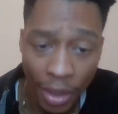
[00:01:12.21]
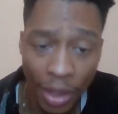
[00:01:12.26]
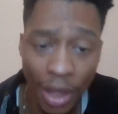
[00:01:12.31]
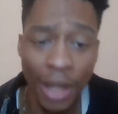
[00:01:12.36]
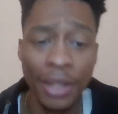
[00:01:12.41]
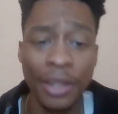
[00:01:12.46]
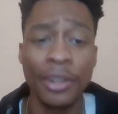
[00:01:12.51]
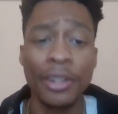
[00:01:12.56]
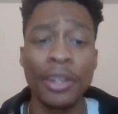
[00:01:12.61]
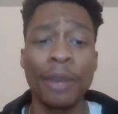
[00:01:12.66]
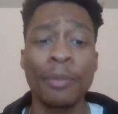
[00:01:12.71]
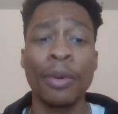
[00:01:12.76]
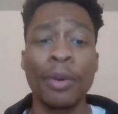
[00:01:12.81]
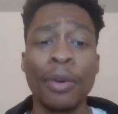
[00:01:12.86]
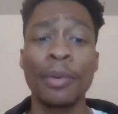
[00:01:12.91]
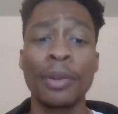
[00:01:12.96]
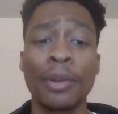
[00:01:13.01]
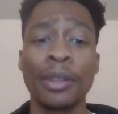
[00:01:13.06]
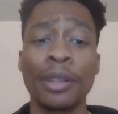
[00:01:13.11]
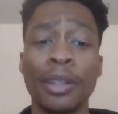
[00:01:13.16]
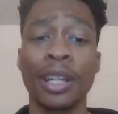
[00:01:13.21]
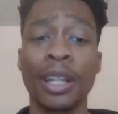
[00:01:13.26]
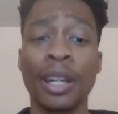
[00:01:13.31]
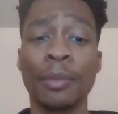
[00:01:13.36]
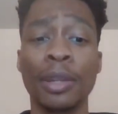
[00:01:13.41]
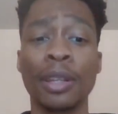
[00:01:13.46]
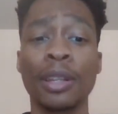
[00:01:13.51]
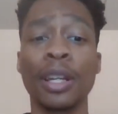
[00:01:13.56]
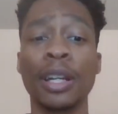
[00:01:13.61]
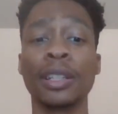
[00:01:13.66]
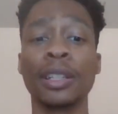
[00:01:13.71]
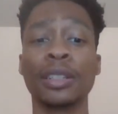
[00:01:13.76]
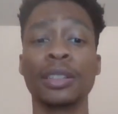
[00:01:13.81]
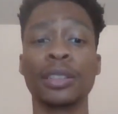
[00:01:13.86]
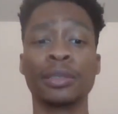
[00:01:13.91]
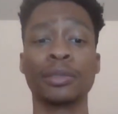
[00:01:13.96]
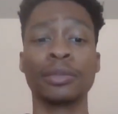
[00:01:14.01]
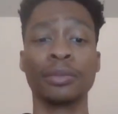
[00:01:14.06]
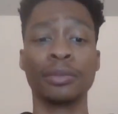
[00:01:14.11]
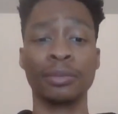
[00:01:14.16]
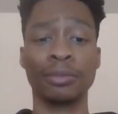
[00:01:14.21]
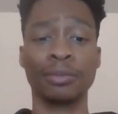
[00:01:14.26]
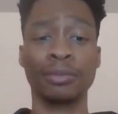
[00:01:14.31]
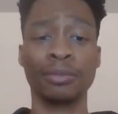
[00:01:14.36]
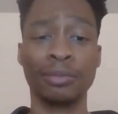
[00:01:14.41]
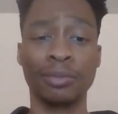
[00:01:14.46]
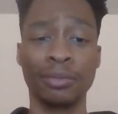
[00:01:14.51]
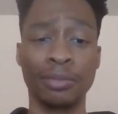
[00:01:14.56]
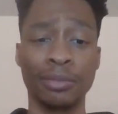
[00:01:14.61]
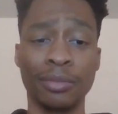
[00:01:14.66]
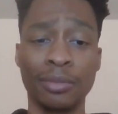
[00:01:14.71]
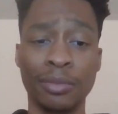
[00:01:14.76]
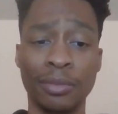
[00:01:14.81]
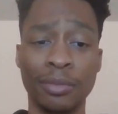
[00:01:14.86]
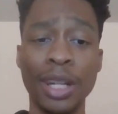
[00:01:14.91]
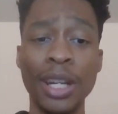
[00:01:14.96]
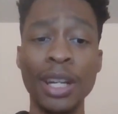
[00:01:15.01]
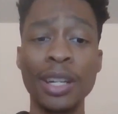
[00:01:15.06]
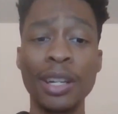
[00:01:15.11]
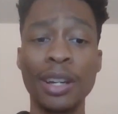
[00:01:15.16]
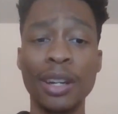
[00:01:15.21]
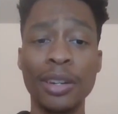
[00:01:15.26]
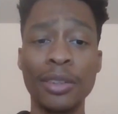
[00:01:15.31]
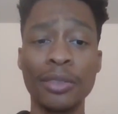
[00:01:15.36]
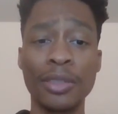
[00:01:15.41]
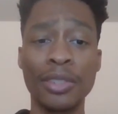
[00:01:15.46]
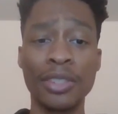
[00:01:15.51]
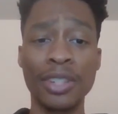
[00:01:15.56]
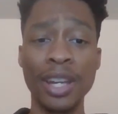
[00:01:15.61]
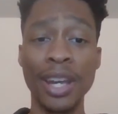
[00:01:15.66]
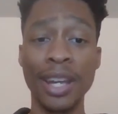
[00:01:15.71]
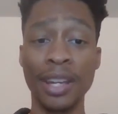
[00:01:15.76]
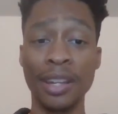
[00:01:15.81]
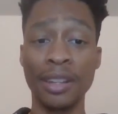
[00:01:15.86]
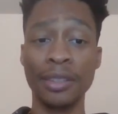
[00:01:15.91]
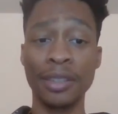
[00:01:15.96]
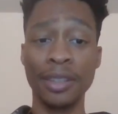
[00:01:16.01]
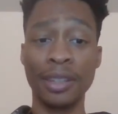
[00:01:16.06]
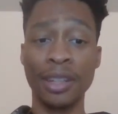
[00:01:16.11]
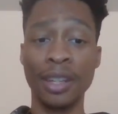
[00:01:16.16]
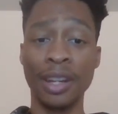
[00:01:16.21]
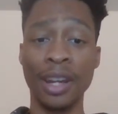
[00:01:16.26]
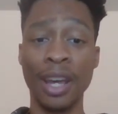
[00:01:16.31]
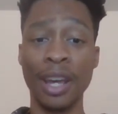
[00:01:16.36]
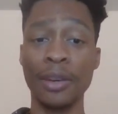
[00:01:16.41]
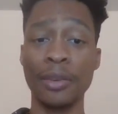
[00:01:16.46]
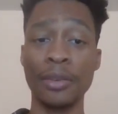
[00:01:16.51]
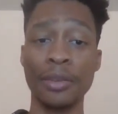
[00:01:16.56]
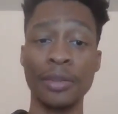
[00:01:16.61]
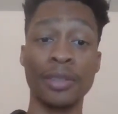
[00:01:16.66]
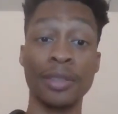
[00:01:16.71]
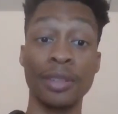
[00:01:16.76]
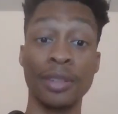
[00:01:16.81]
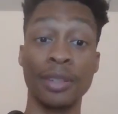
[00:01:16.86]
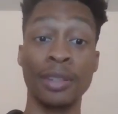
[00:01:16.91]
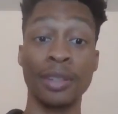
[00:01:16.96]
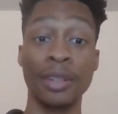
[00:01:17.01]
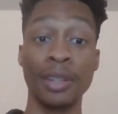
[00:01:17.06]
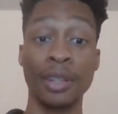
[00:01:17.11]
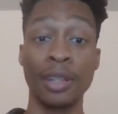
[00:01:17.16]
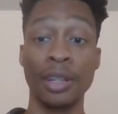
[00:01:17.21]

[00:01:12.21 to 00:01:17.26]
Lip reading: I know y'all probably looking at me like, why you got on the jacket in the house?